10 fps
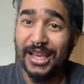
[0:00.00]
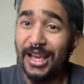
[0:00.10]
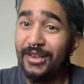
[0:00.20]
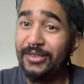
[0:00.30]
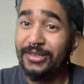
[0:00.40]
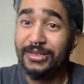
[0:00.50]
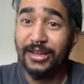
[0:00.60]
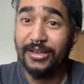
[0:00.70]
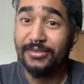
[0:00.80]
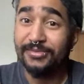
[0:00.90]
I don't know what to tell
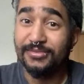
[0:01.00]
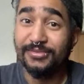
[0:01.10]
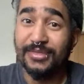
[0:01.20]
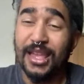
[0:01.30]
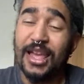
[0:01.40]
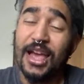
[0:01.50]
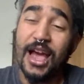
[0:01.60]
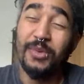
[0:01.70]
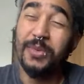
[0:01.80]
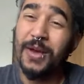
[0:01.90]
you. I
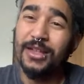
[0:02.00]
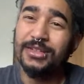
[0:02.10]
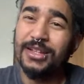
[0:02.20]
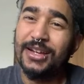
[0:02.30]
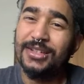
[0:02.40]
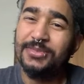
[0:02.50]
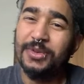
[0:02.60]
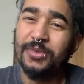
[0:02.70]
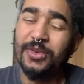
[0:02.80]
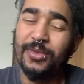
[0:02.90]
would apologize,
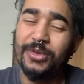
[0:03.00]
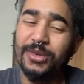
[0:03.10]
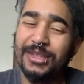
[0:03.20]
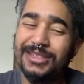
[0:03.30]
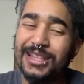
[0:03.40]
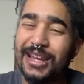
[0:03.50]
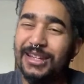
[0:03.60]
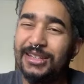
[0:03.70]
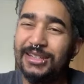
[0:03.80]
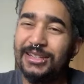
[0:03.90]
but nobody really said
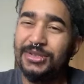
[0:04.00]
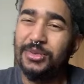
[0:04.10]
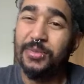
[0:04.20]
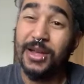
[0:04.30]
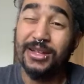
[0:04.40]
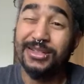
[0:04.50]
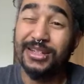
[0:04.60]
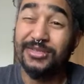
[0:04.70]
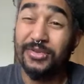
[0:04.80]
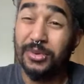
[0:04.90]
anything to
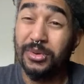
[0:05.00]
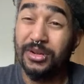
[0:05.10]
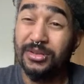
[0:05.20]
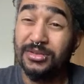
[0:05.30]
apologize for.